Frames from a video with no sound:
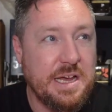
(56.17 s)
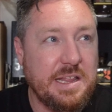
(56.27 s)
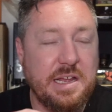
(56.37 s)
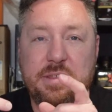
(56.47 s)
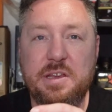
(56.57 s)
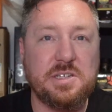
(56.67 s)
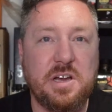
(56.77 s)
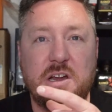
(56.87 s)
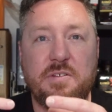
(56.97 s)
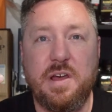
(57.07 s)
And then I think it's
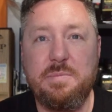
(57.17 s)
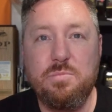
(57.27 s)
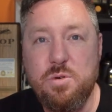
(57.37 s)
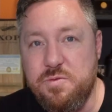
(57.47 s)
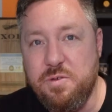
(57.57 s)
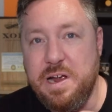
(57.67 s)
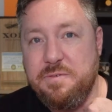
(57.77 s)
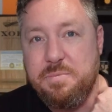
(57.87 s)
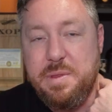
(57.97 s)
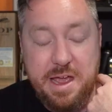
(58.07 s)
kind of like moved around
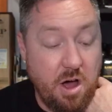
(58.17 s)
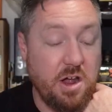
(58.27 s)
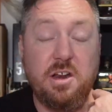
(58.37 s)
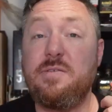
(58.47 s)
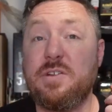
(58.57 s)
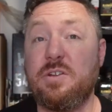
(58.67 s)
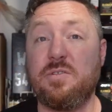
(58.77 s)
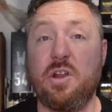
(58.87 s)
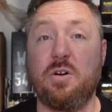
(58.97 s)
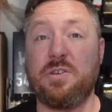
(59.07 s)
from there. I don't
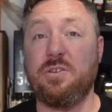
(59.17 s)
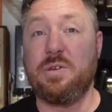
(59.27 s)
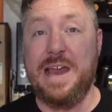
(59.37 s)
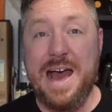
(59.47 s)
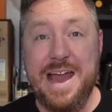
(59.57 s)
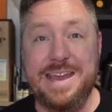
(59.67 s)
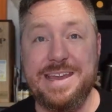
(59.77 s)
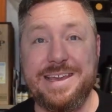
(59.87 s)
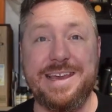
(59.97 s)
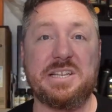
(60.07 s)
even know if the
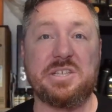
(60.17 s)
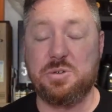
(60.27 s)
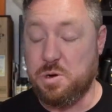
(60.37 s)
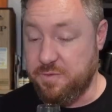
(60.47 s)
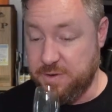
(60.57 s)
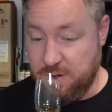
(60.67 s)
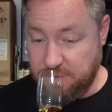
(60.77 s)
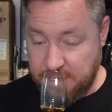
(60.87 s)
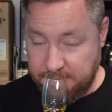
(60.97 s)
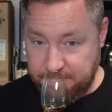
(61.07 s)
UK gets the 12-year-old